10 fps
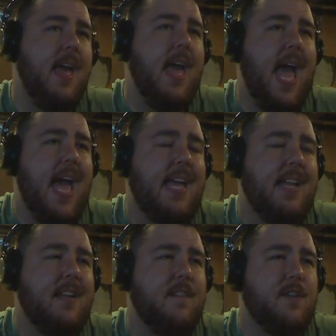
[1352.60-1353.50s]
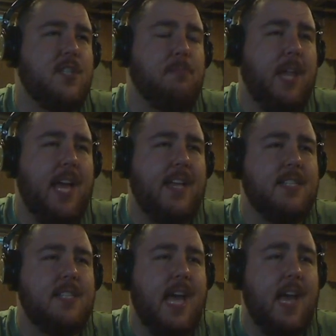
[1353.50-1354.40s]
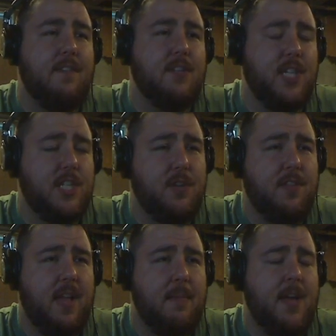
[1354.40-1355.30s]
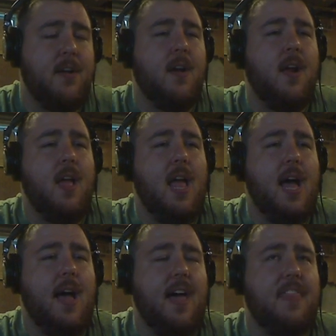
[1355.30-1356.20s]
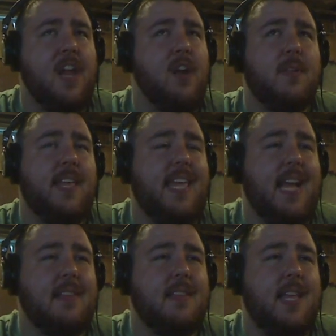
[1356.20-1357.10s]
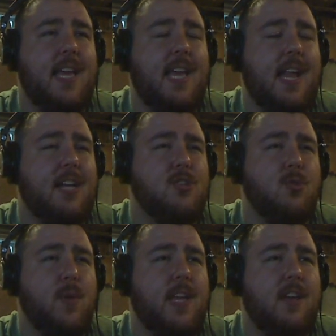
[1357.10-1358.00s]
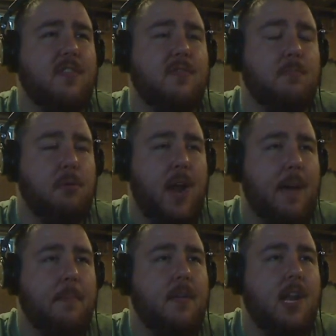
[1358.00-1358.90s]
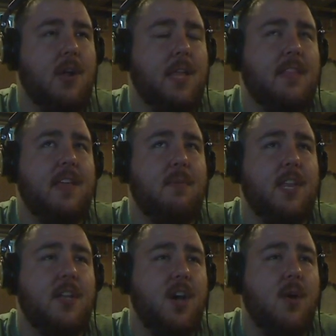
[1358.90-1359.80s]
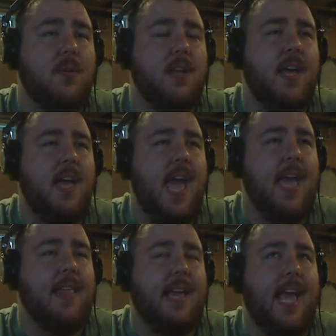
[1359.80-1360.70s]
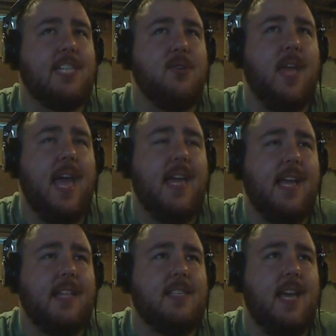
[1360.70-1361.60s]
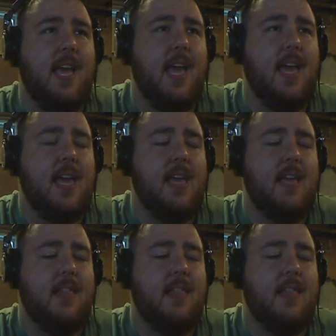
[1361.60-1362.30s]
and for Splice and for G2 for that matter. They don't really get like an extra week of prep, like they really don't. Like H2K gets a